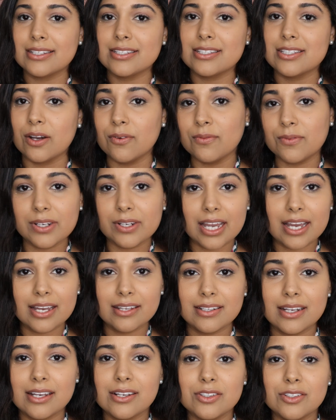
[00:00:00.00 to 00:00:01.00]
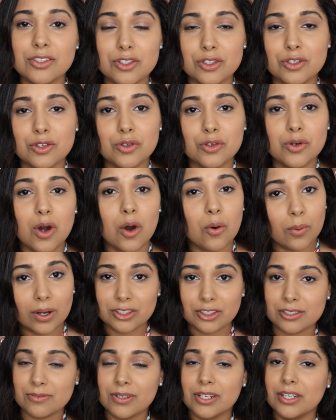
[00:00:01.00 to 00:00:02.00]
Don't forget to
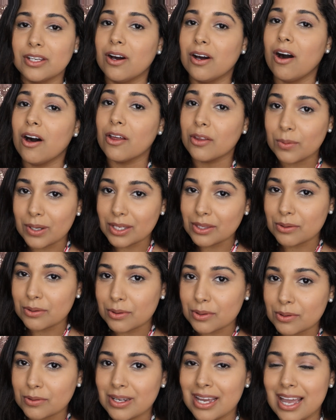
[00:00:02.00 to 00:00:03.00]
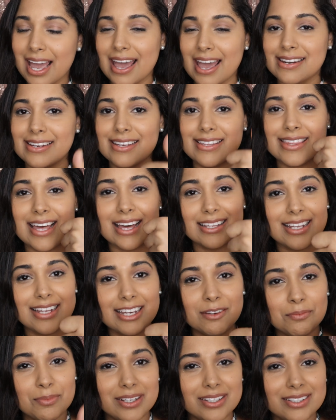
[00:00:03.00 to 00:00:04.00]
watch this video all the way through and hit that
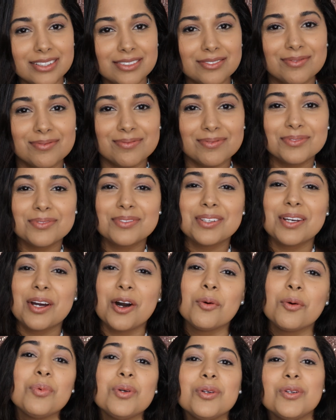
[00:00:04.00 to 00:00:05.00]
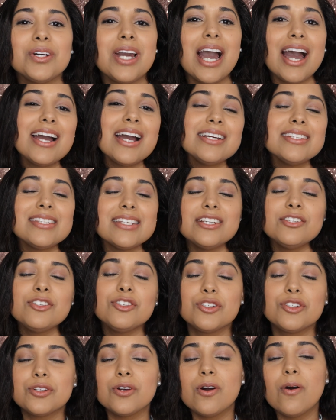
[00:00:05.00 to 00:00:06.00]
like button. Hope you guys
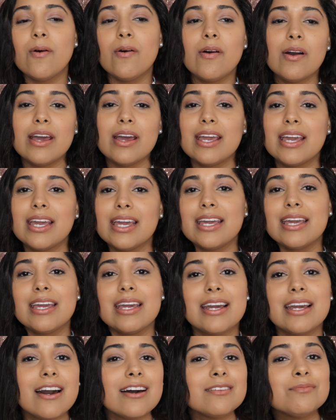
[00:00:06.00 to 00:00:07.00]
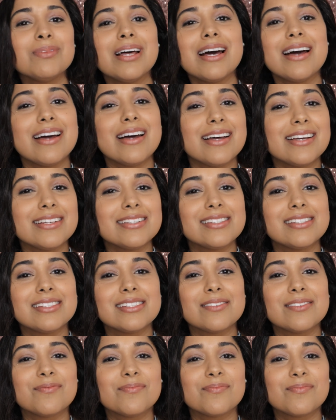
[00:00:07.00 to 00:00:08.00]
enjoy. God
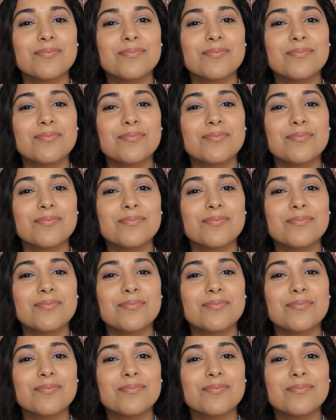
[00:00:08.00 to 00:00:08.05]
bless.